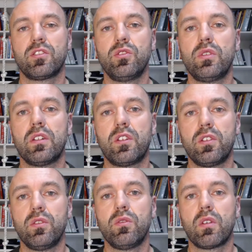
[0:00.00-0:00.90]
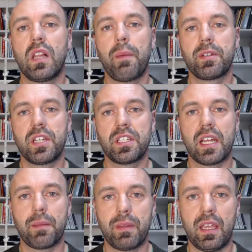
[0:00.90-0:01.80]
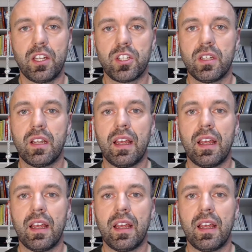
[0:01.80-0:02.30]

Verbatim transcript: suited to climate change adaptation